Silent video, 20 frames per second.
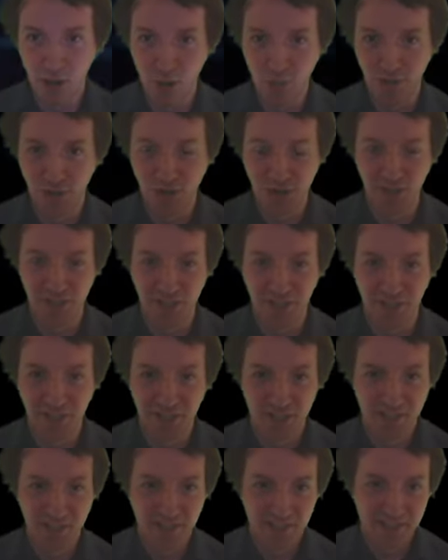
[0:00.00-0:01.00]
Oh shit!
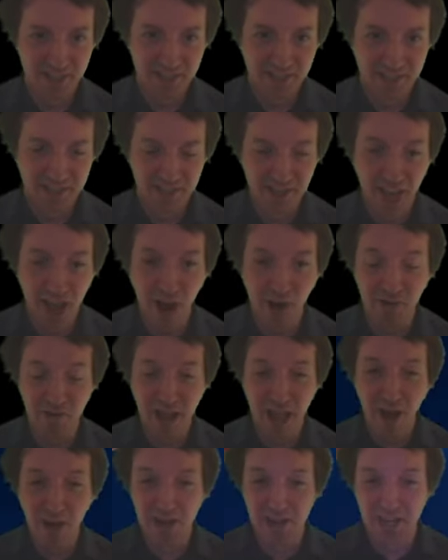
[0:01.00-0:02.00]
What's
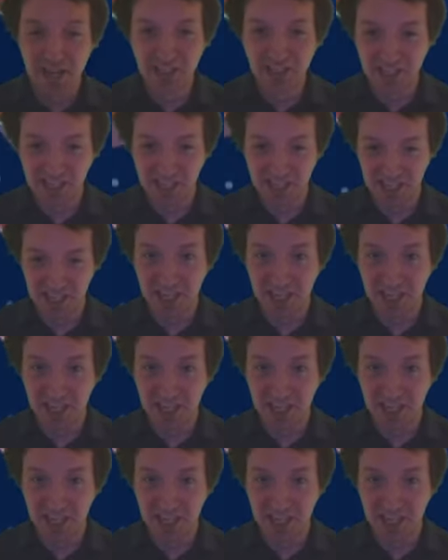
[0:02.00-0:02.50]
now he is gonna